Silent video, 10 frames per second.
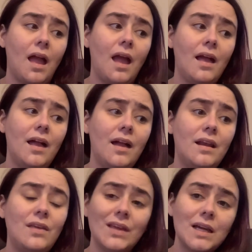And
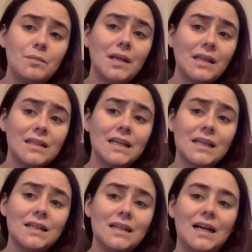I think I'm gonna snick
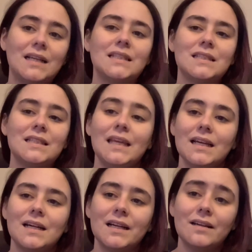a uh,
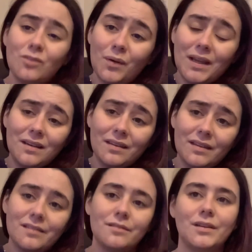sneak a giveaway into
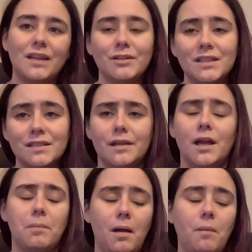this. Well, not really sneak, I'll
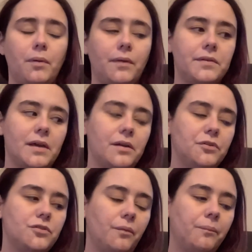probably put it in the title
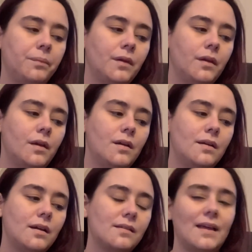soon.
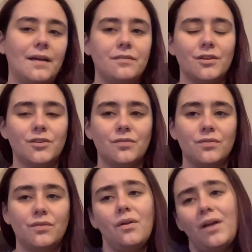Because I have such
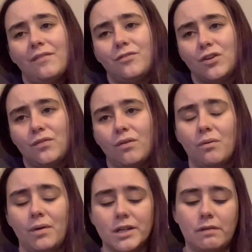only a few of you that
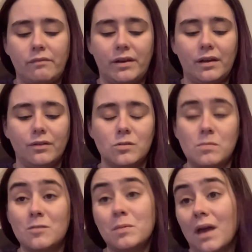watch my videos, to,
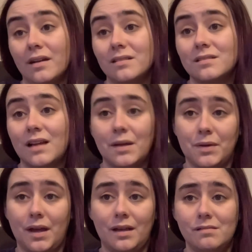to be honest. I'm
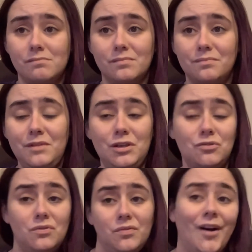not a
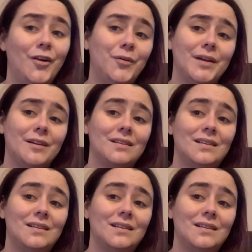huge following.